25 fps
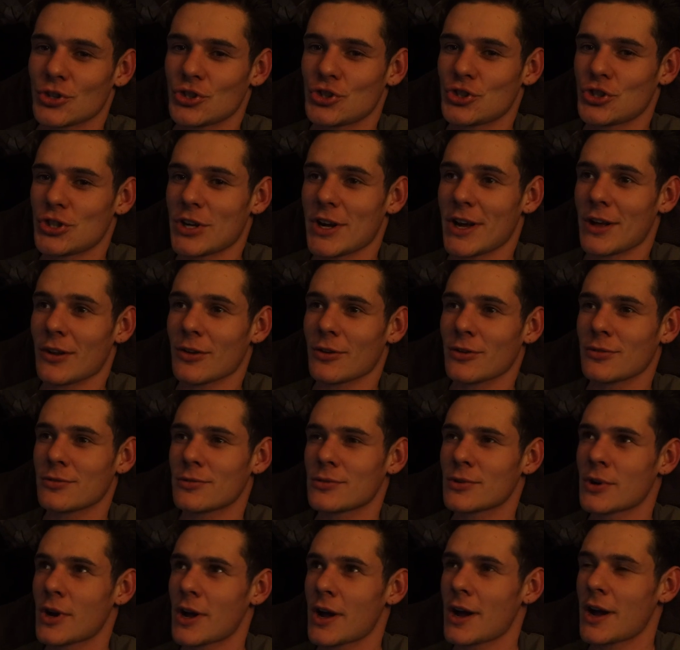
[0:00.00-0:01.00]
chill
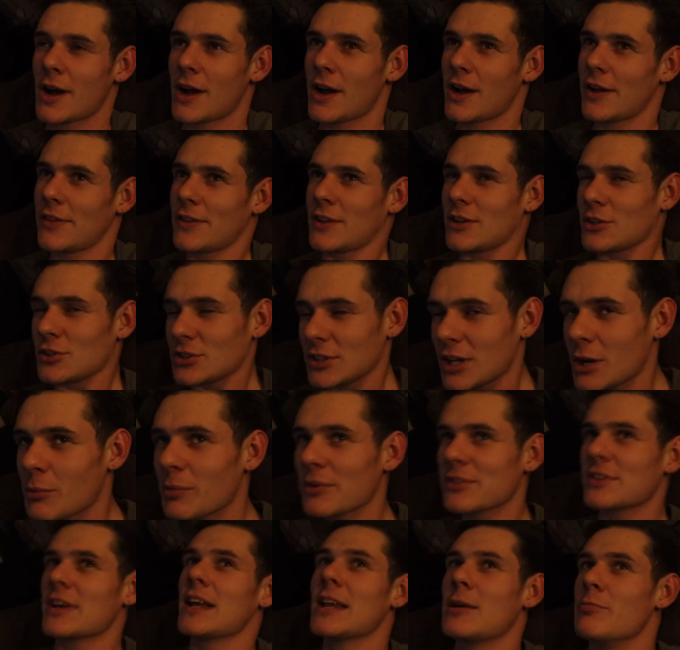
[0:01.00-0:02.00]
and then just
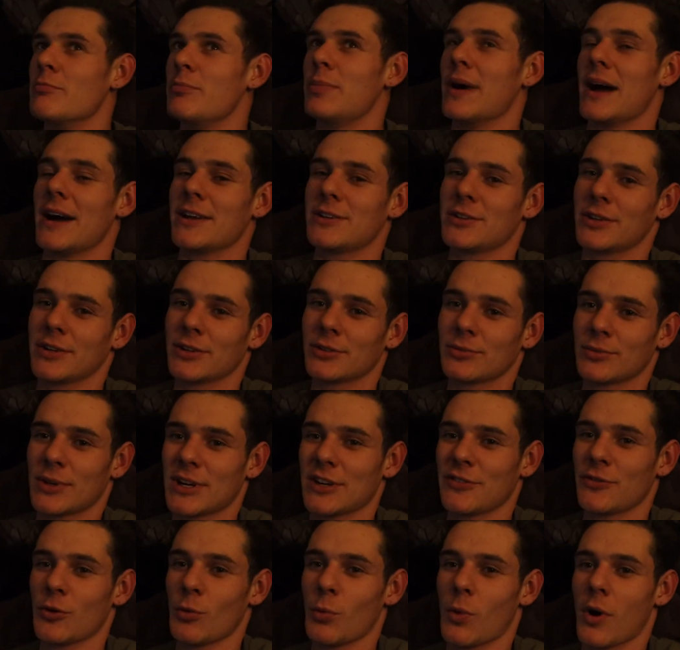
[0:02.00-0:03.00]
get myself in bed,
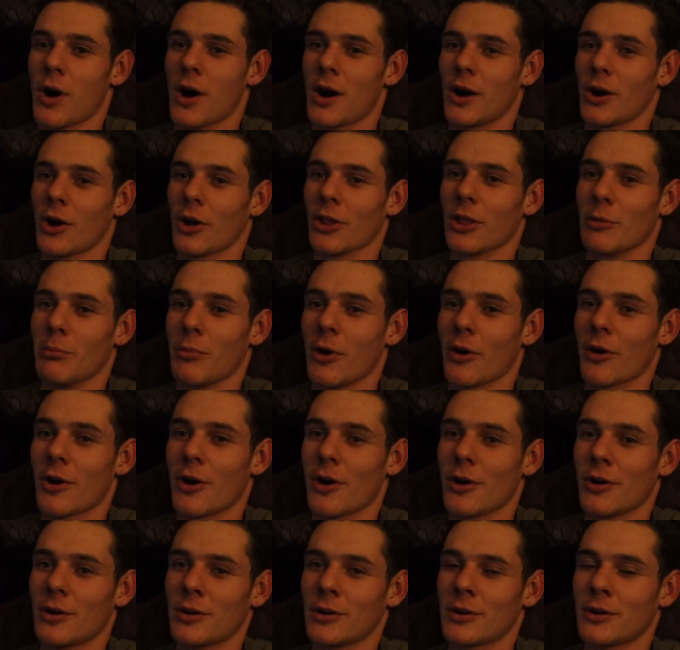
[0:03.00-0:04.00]
ready for work on the
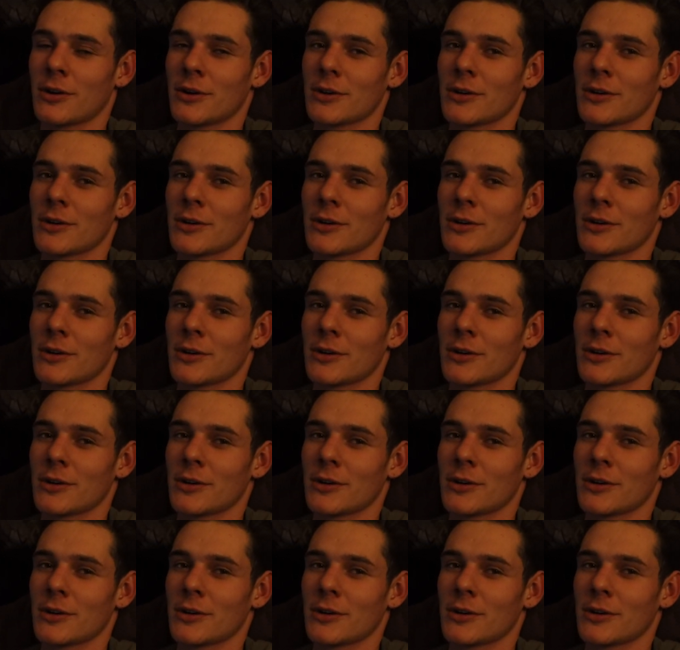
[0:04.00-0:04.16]
morrow.